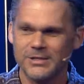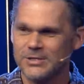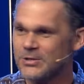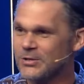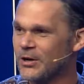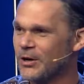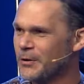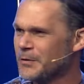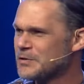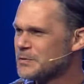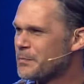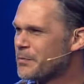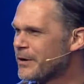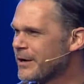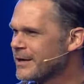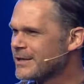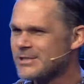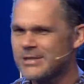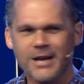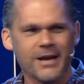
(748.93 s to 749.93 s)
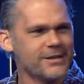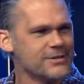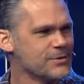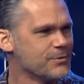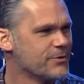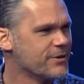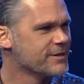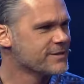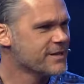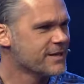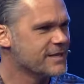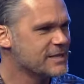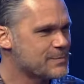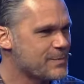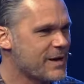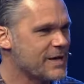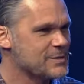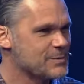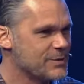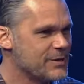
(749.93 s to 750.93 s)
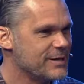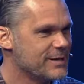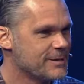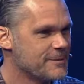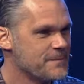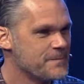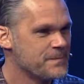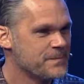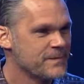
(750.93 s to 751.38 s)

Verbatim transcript: Did you know it was Bring a Child to Work Day this past week?